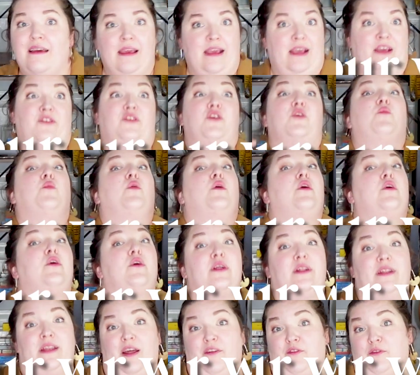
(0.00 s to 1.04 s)
Is your work good
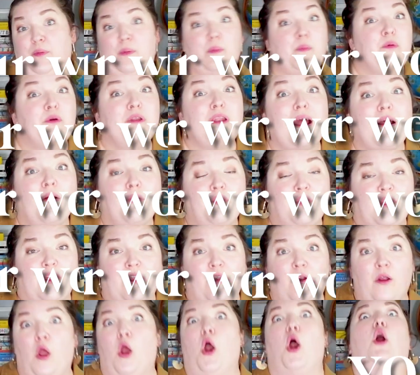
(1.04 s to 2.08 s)
enough to be put out
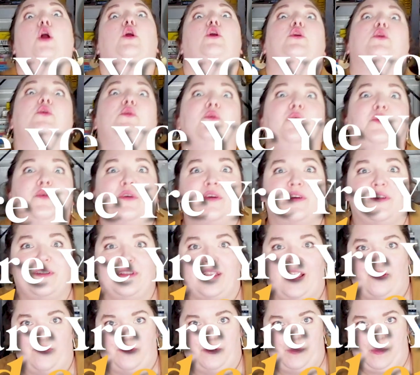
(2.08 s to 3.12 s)
there? Are you good
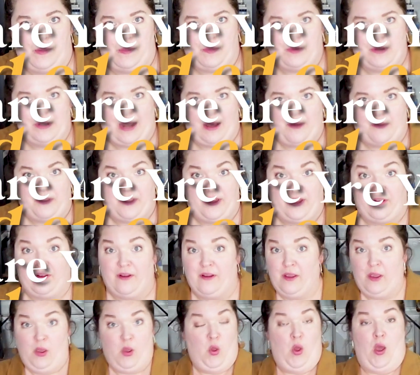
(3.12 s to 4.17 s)
enough to be put out there?
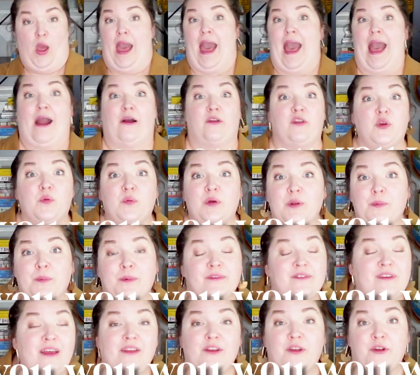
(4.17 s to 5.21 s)
How do you want to
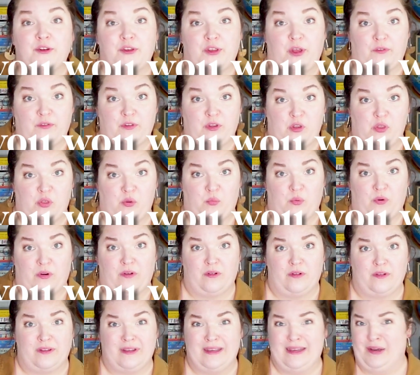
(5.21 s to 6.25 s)
present yourself to the
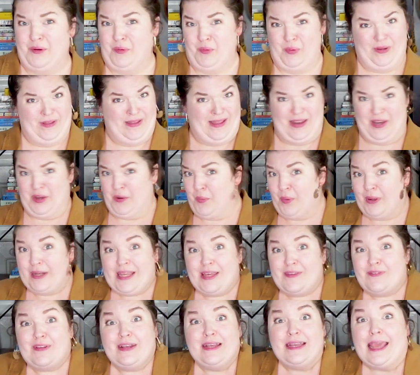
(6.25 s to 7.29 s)
world? Will anyone
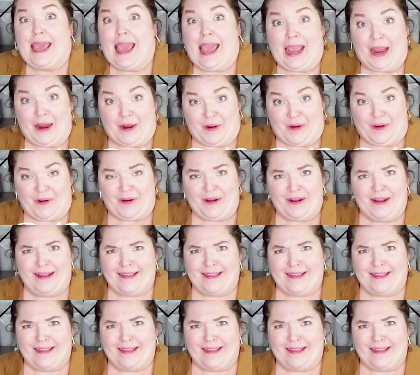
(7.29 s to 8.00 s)
even care?